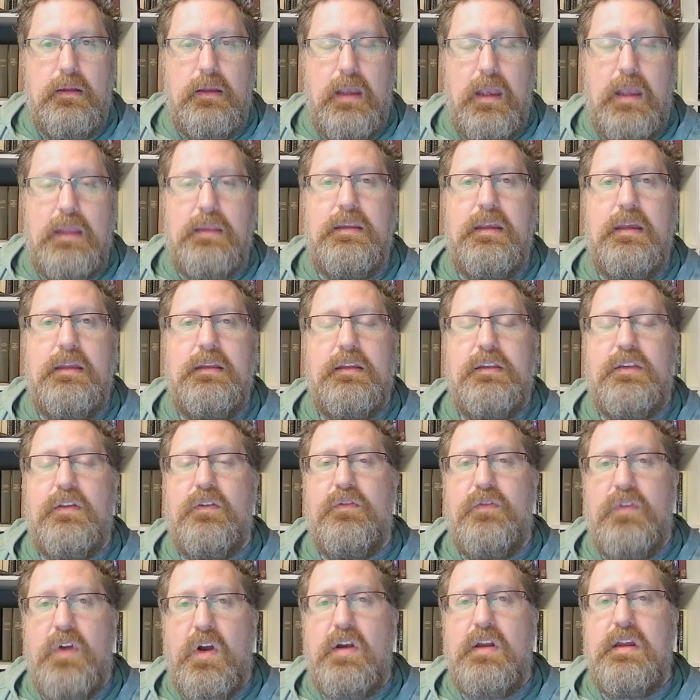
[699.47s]
And then at the
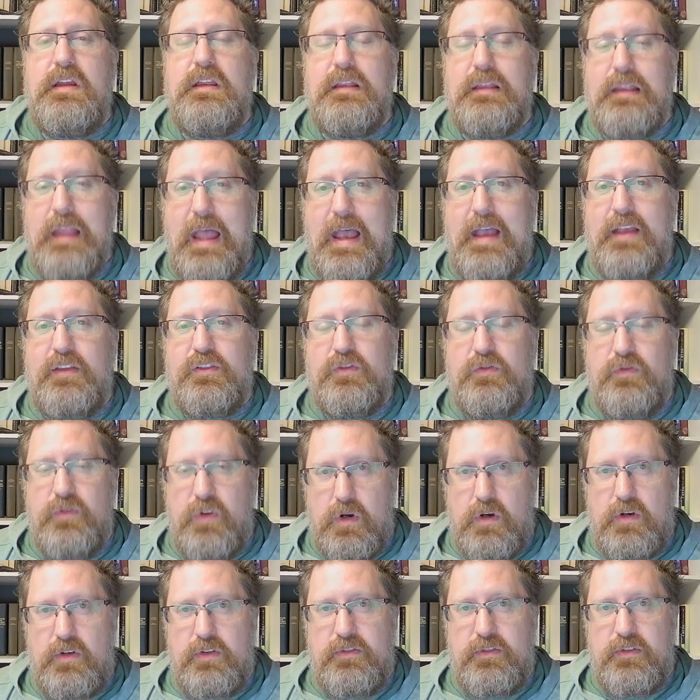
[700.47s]
very last
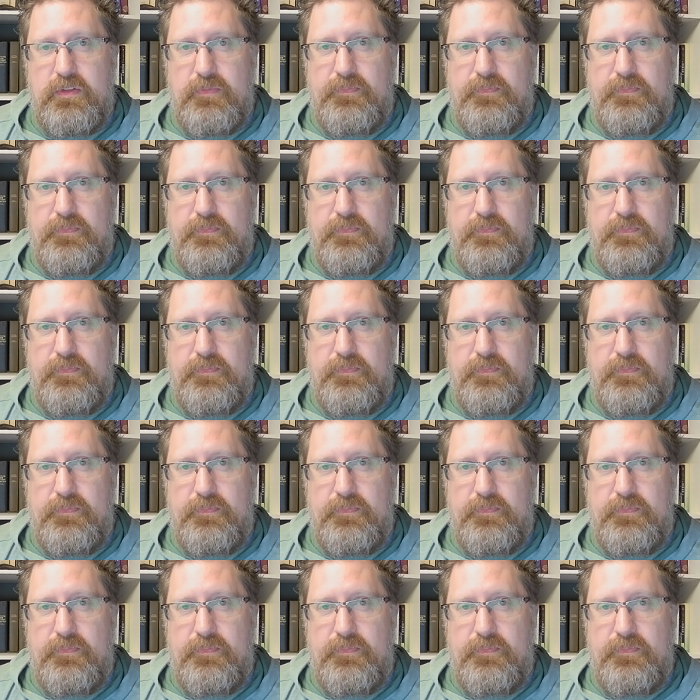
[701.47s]
verse,